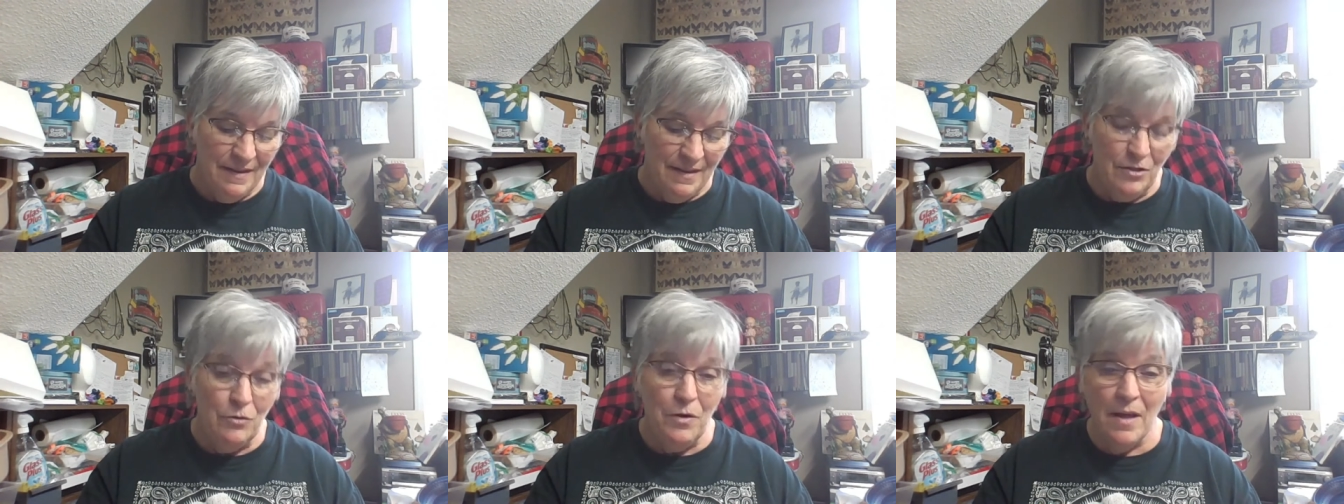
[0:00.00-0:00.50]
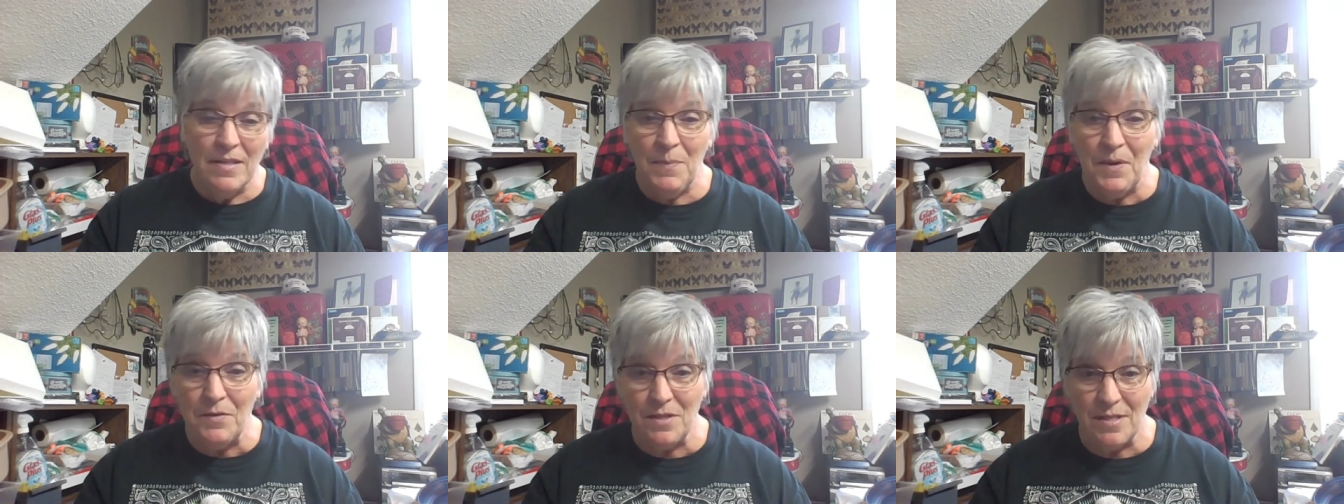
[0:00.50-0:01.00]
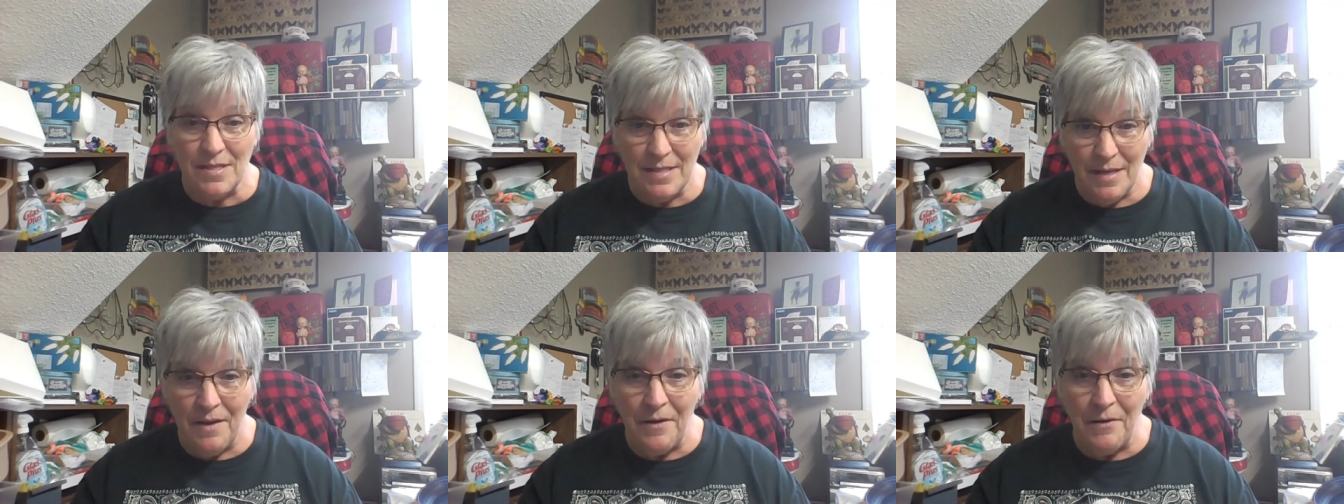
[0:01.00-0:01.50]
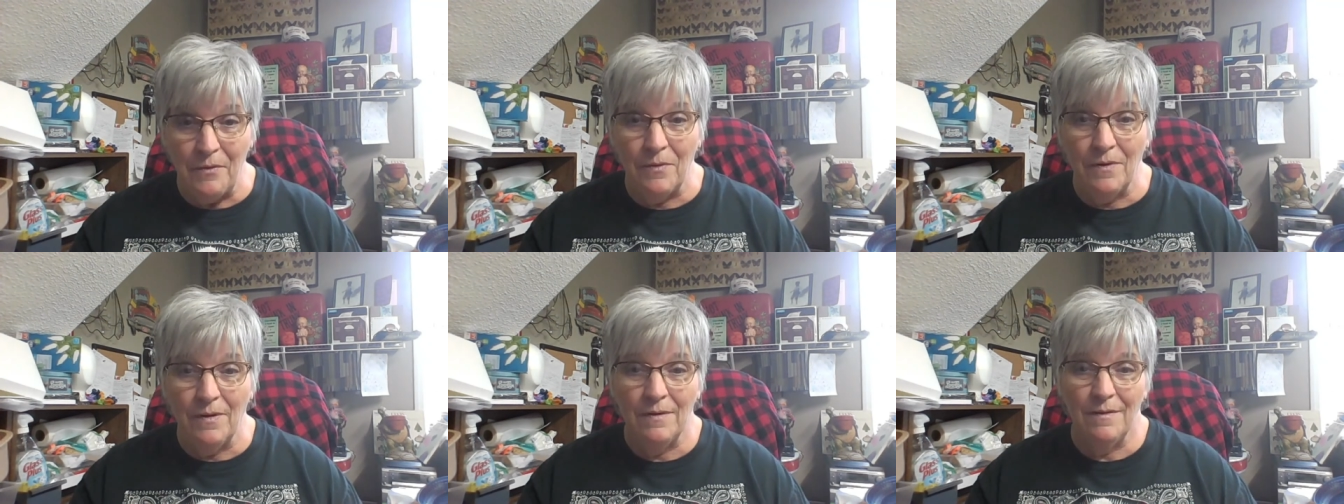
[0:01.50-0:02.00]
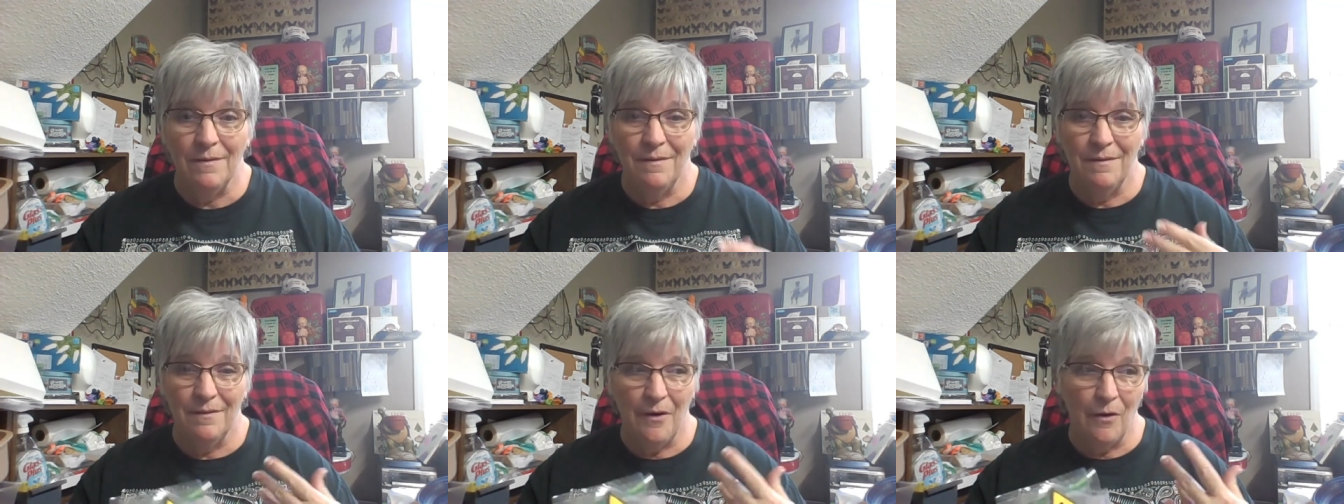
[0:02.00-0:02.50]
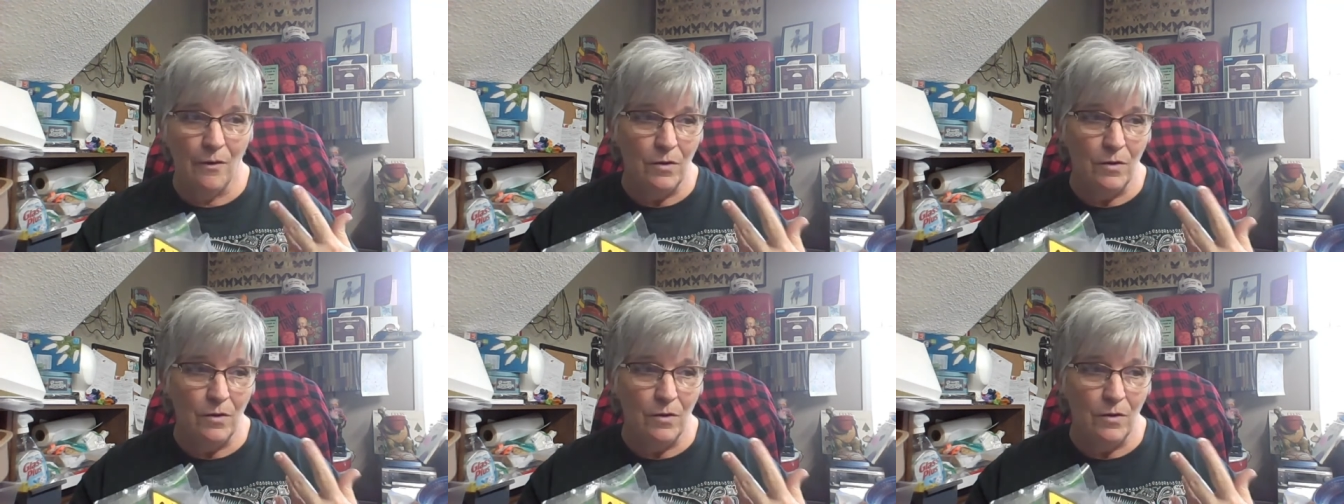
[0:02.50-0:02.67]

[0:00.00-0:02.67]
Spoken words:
not supposed to sell or